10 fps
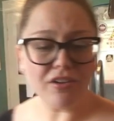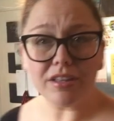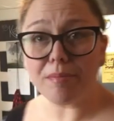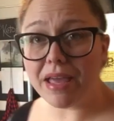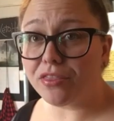I
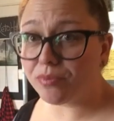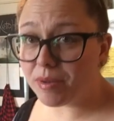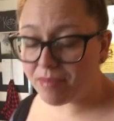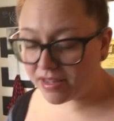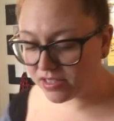only paid
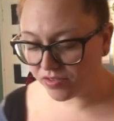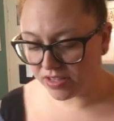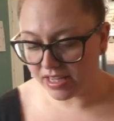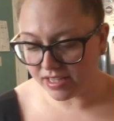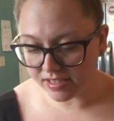$3 for
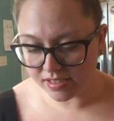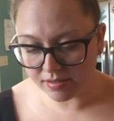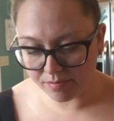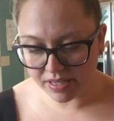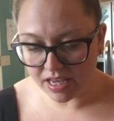this
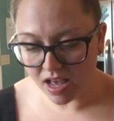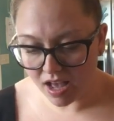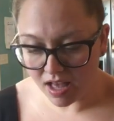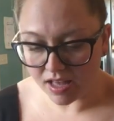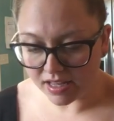
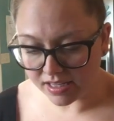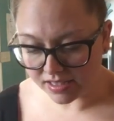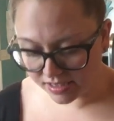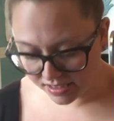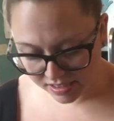
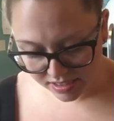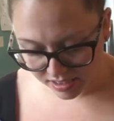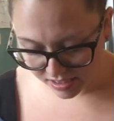because